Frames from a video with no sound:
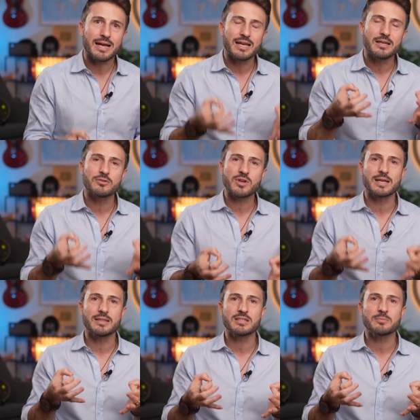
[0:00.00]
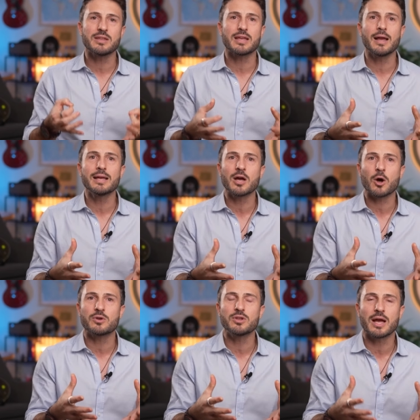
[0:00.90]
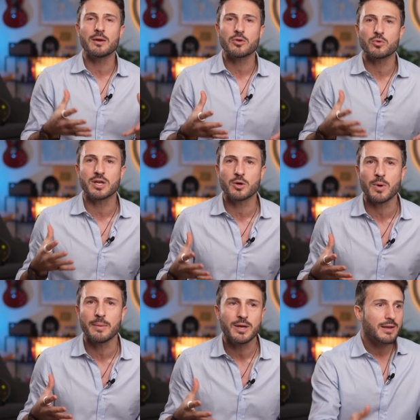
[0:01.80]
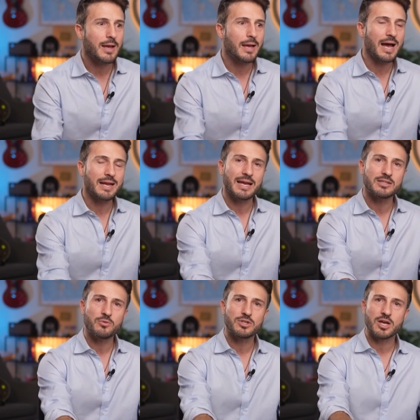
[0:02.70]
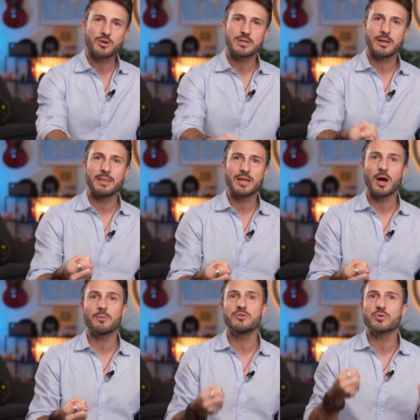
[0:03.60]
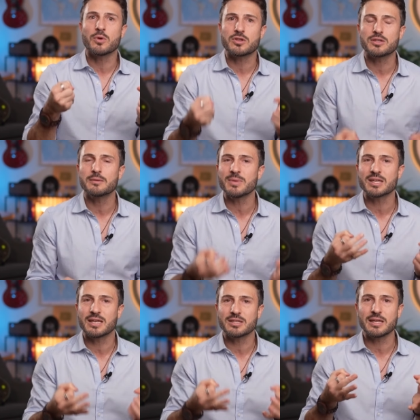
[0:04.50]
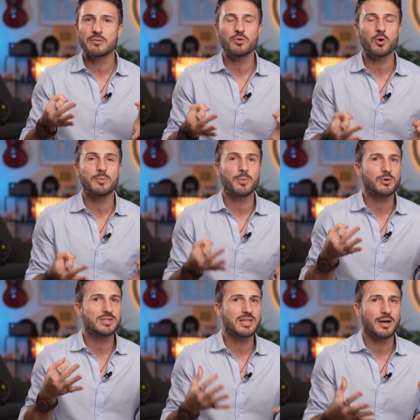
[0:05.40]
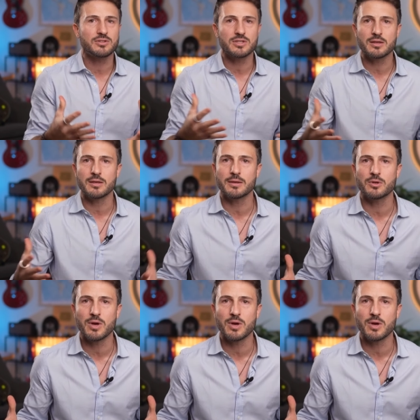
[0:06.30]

identified this missile as a hostile nuclear weapon, and as a result, the armed forces immediately informed Boris Yeltsin, the